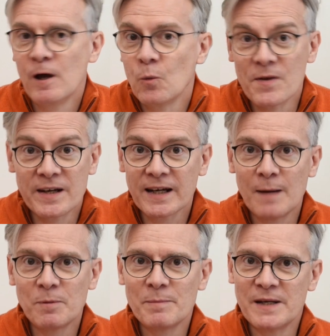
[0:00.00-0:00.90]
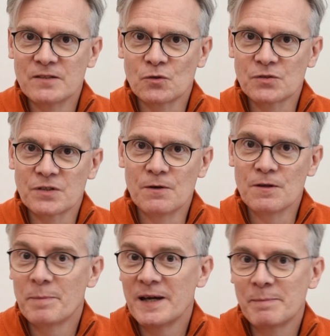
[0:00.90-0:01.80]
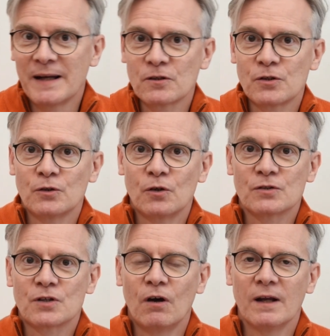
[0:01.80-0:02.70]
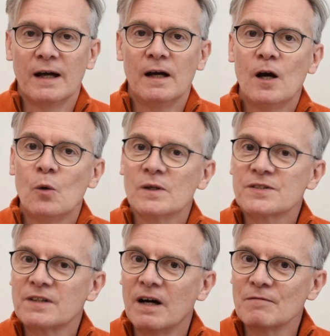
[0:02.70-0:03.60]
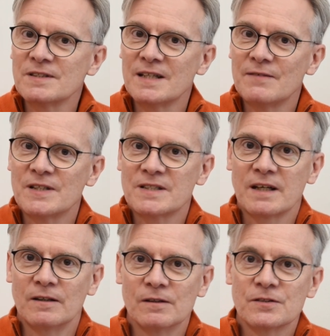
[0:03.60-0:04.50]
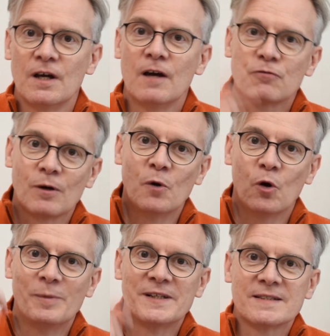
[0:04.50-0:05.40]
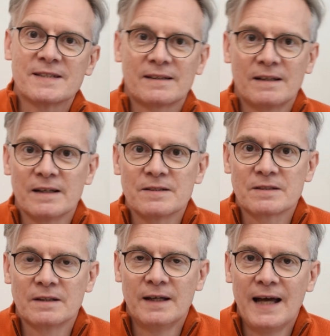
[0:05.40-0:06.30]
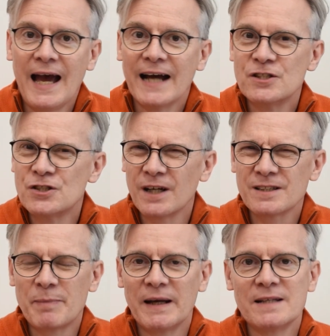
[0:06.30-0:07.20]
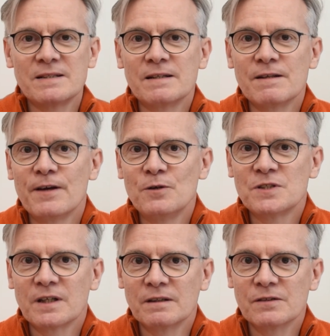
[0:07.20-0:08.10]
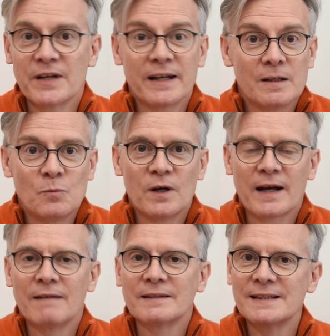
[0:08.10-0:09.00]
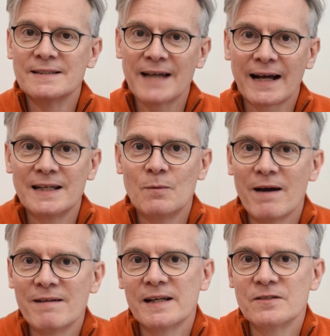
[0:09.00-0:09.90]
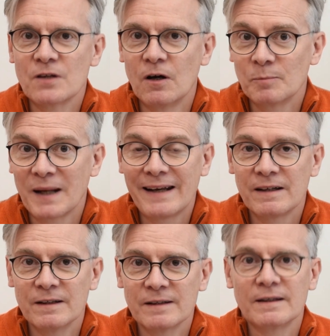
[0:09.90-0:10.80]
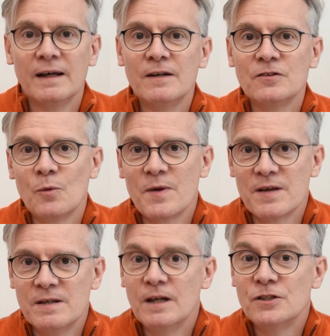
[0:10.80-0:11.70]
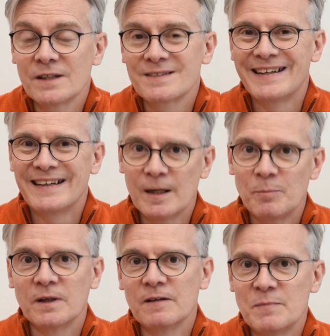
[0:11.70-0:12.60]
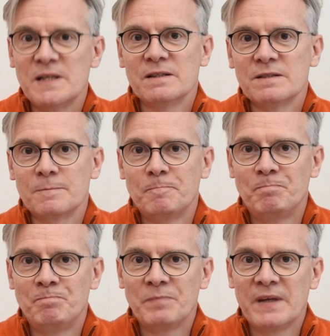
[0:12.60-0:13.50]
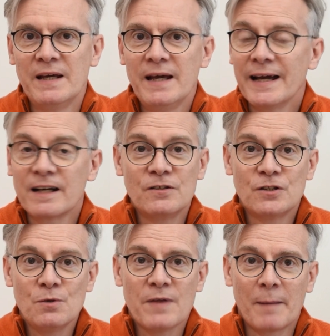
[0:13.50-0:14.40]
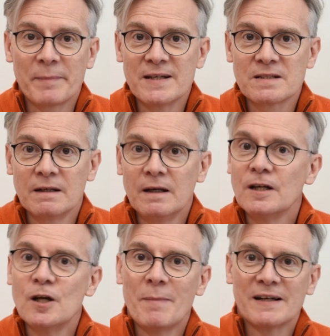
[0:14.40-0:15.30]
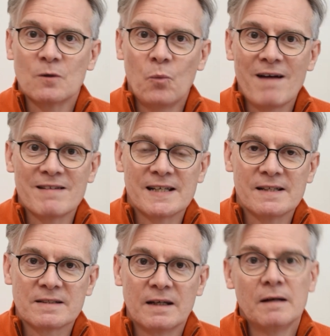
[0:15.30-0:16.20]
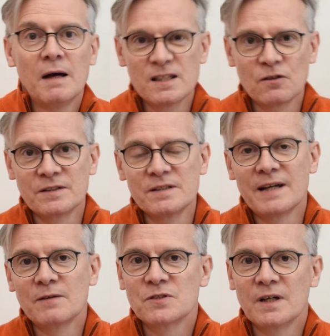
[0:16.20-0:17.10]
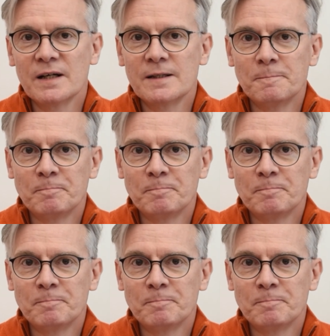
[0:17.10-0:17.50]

Within a couple of minutes or so, the PitPat on your dog's collar will start receiving signals from orbiting satellites. And just by listening to those signals, it can work out exactly where it is on planet Earth to within just a couple of meters. It can do that bit no matter where it is, as long as it's outside.